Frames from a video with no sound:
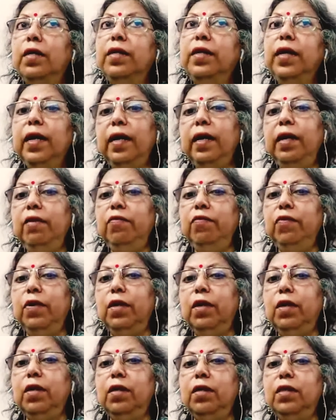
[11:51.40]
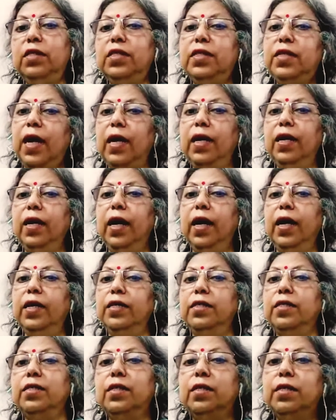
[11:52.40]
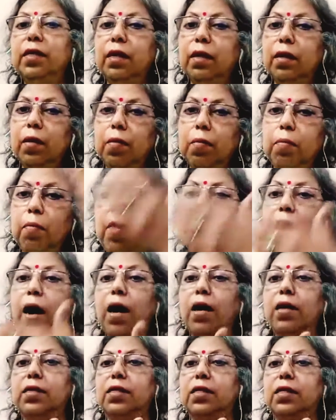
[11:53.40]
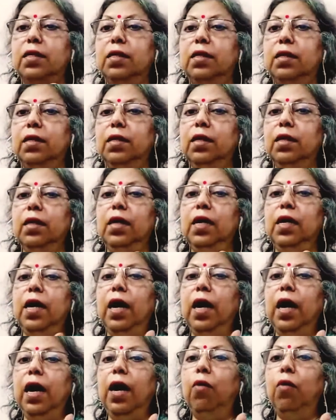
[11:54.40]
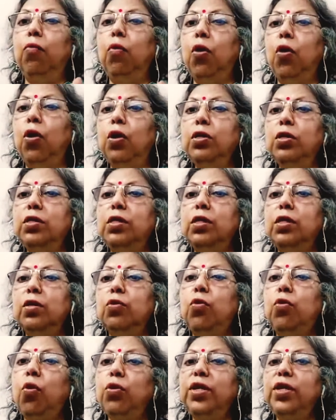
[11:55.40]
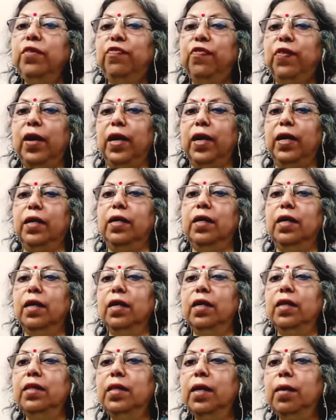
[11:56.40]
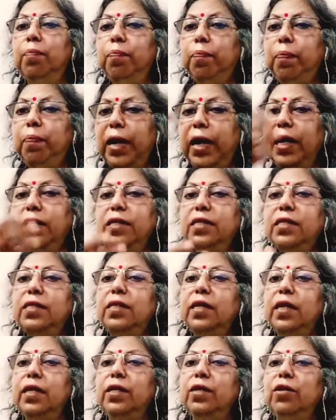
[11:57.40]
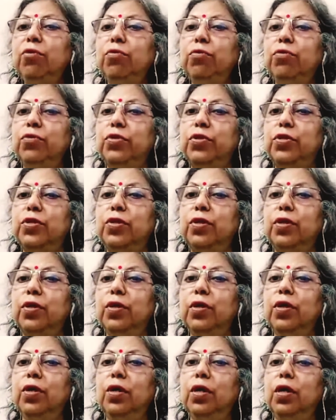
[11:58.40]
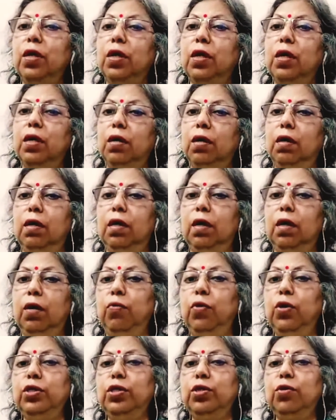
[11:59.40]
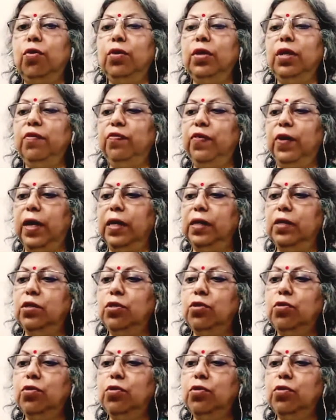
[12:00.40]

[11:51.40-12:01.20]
they were stylized, the mask was codified, the paints they used was codified.